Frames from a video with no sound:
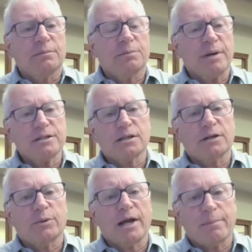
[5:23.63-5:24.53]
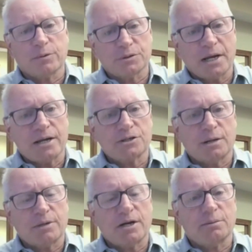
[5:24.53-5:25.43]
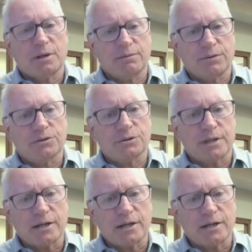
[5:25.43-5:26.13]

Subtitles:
But basically what happened was cash came down to meet futures.